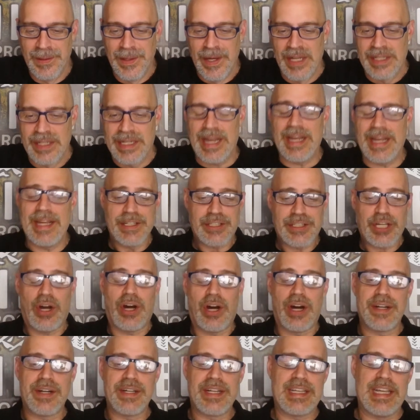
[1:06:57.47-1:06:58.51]
Yeah, it's
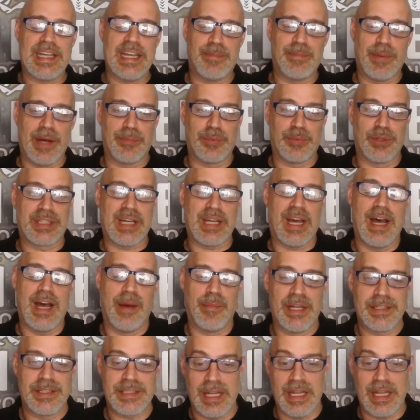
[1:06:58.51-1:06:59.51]
hard to keep up with comments.